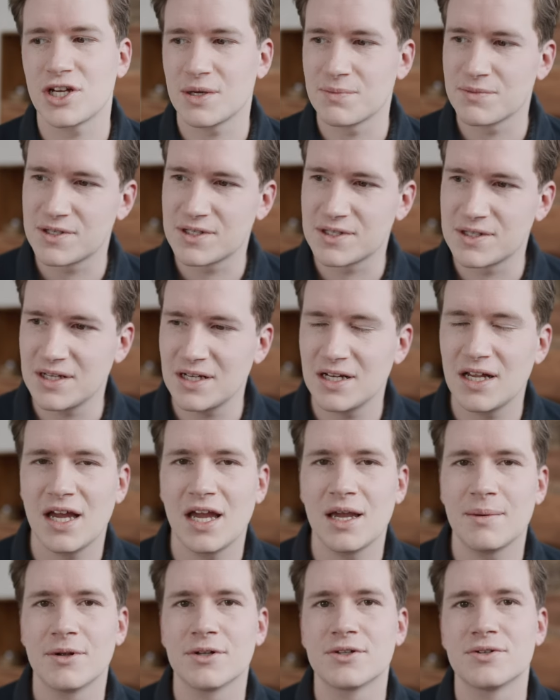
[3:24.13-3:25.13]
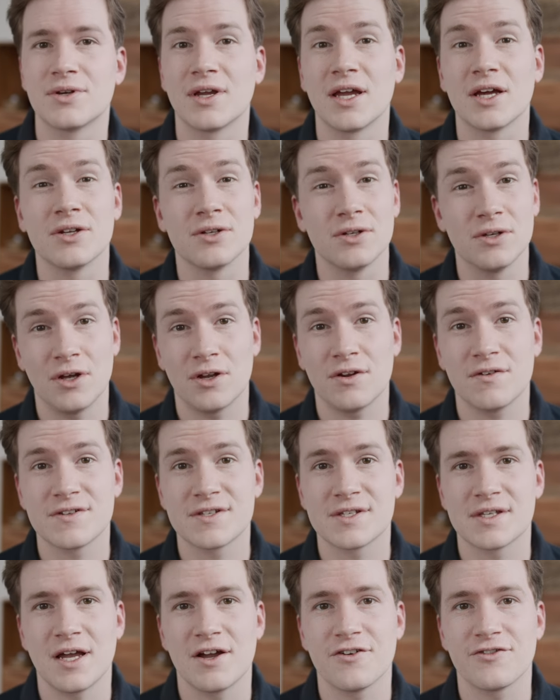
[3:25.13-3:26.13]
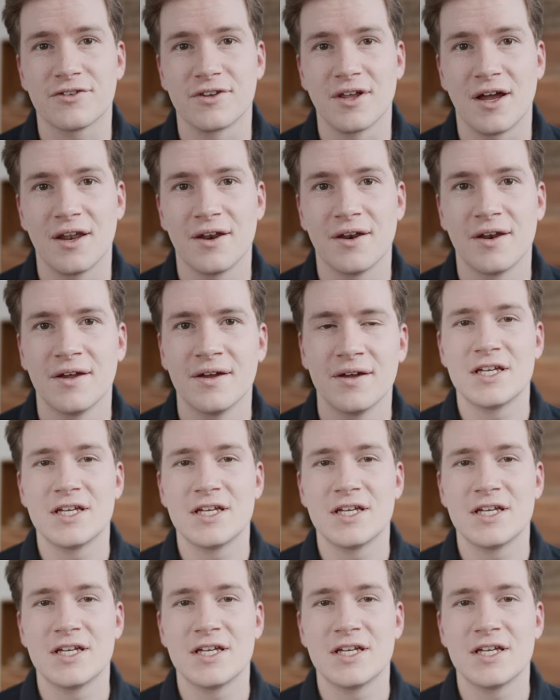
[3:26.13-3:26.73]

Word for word: I'm still able to get a lot of stuff done,